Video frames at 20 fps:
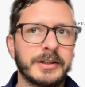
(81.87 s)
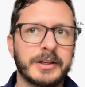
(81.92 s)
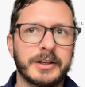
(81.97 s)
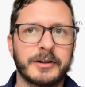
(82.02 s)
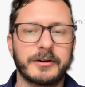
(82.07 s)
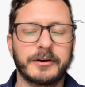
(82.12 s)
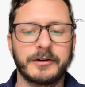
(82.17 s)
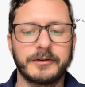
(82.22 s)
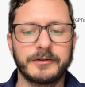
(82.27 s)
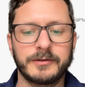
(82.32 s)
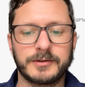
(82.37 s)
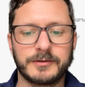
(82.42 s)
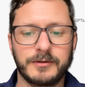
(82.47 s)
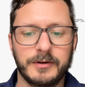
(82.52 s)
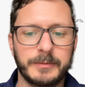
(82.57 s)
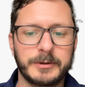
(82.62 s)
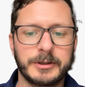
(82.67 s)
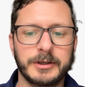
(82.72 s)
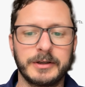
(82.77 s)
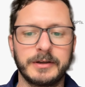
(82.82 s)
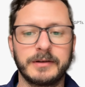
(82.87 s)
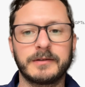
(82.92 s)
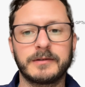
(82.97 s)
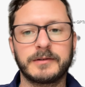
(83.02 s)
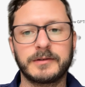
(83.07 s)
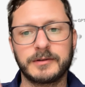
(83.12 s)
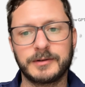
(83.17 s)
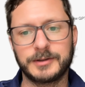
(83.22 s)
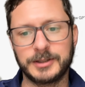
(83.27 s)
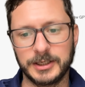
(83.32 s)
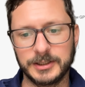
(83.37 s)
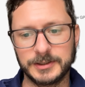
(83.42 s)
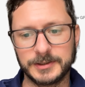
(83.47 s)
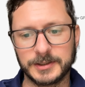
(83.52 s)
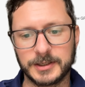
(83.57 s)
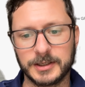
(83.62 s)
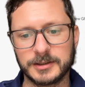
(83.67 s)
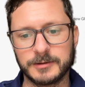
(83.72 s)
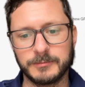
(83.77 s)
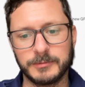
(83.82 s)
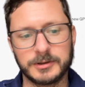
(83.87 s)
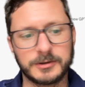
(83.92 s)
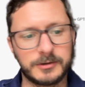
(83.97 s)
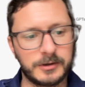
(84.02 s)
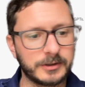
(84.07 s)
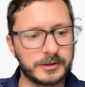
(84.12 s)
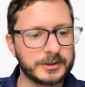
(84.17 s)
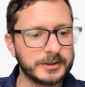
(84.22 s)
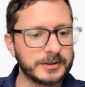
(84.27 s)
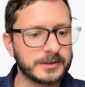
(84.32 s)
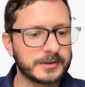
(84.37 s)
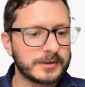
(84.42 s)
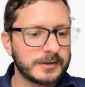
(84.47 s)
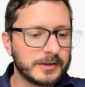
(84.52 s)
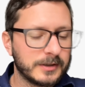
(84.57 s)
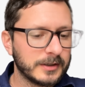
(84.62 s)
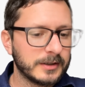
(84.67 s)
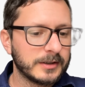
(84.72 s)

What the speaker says: and our own description, change the custom instructions,